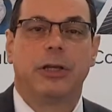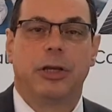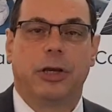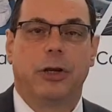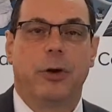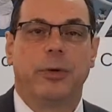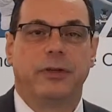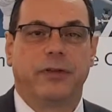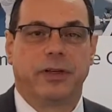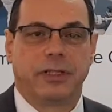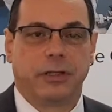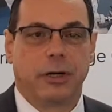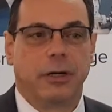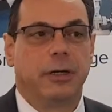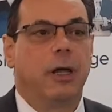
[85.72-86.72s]
you could always
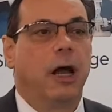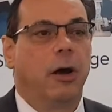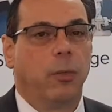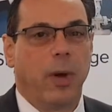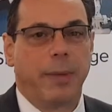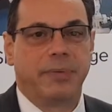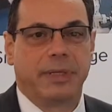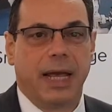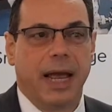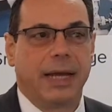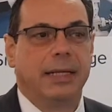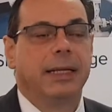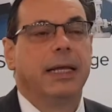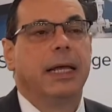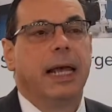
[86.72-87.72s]
visit our website
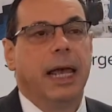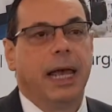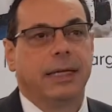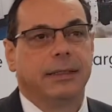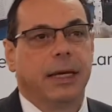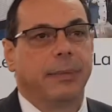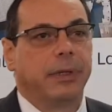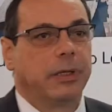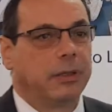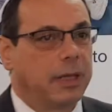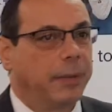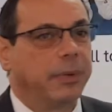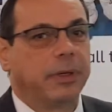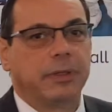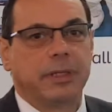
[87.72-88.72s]
at
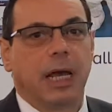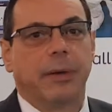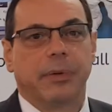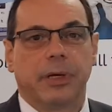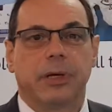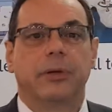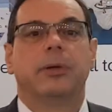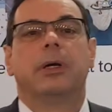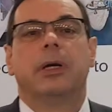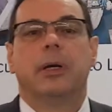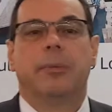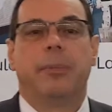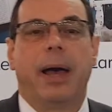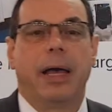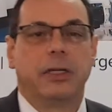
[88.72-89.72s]

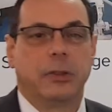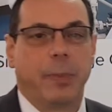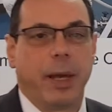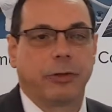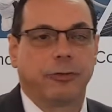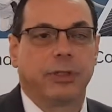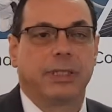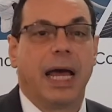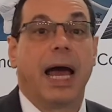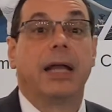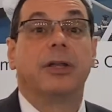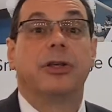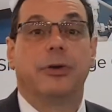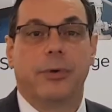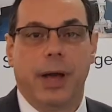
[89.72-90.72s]

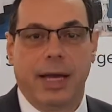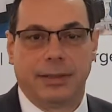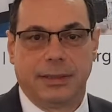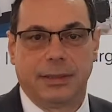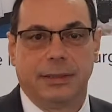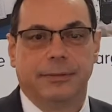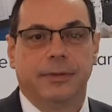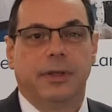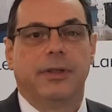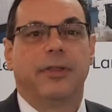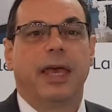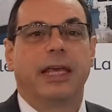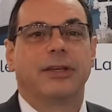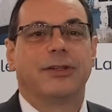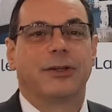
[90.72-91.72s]
www.biospectra.us.
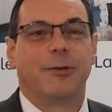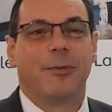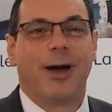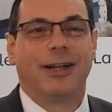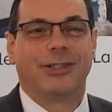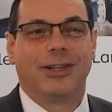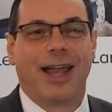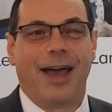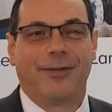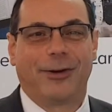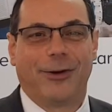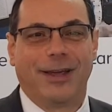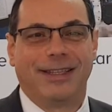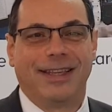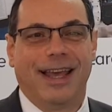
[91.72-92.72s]
Thank you so much. Have a
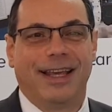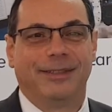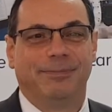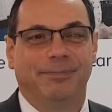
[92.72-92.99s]
great day.